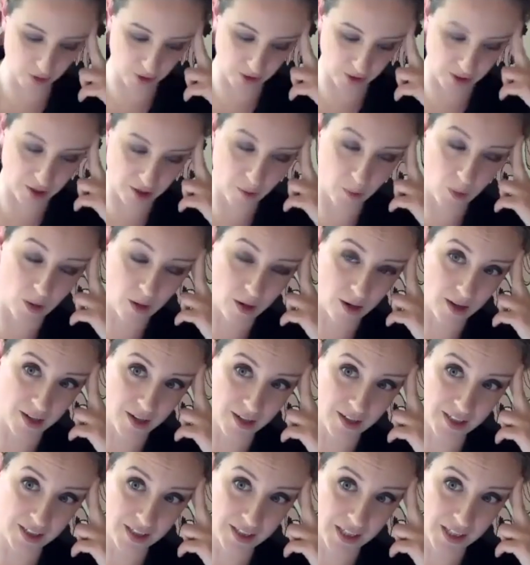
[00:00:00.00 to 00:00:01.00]
who are
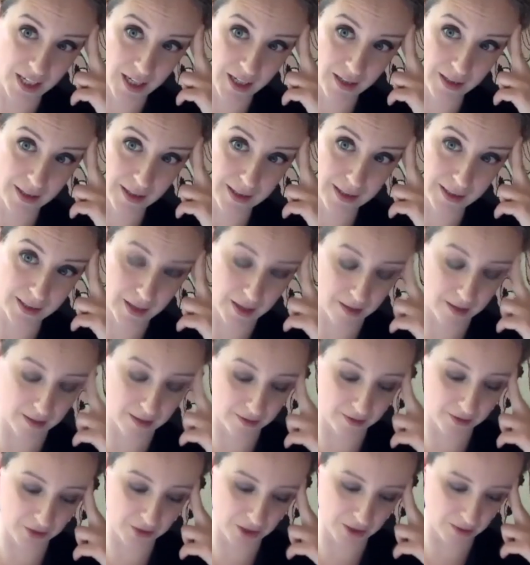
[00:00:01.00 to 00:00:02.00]
six and
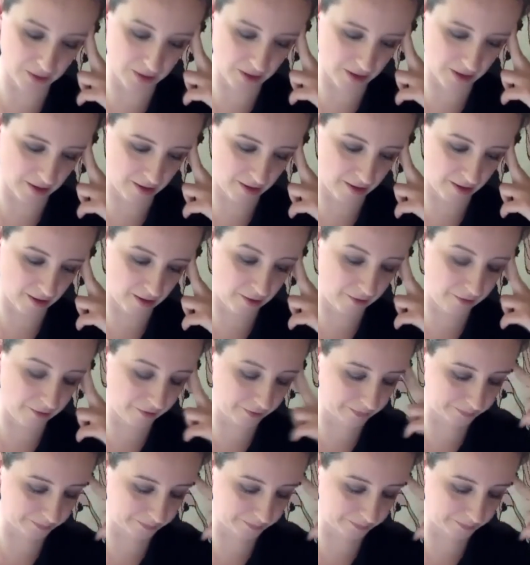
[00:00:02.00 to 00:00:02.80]
two and a half,